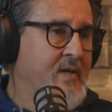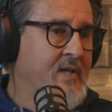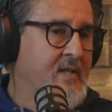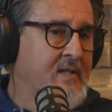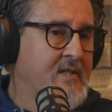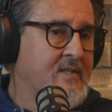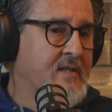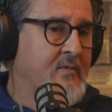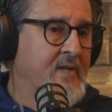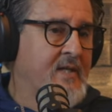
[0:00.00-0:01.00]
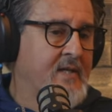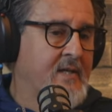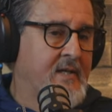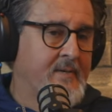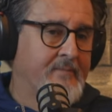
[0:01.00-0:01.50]
We can list, we can
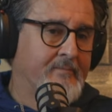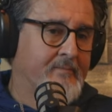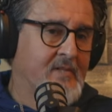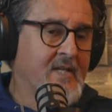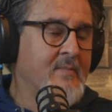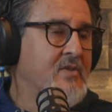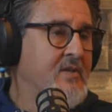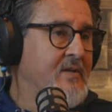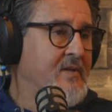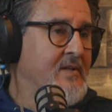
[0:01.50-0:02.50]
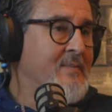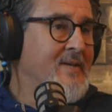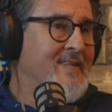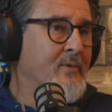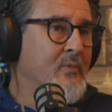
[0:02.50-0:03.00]
um, limit the,
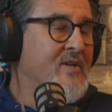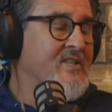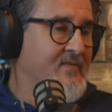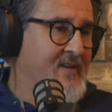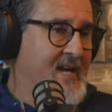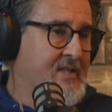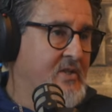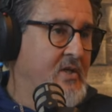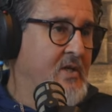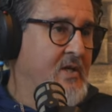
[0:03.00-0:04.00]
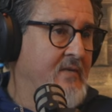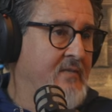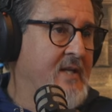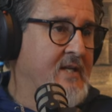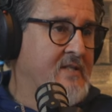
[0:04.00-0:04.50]
limit the risk factor
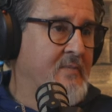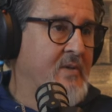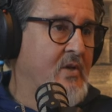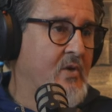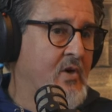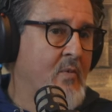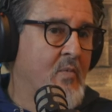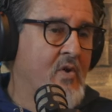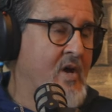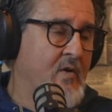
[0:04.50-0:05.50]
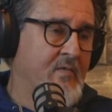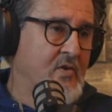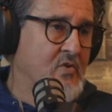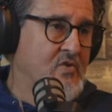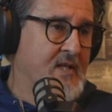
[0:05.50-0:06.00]
of getting somebody hurt, and we're not
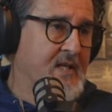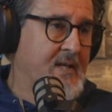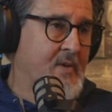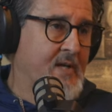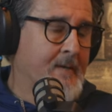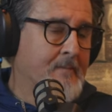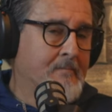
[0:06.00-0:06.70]
overusing anybody.